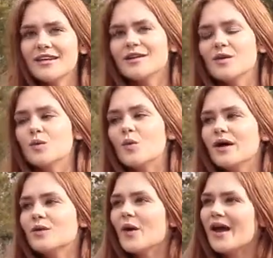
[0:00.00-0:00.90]
in a
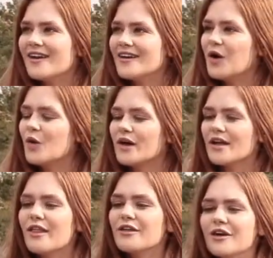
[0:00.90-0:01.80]
one way or
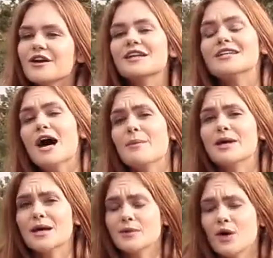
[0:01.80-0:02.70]
another not
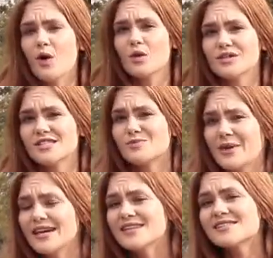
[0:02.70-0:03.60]
be able to hold
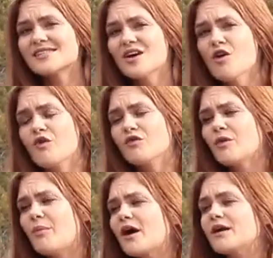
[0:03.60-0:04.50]
space for
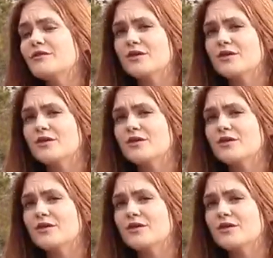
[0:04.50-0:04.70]
the part of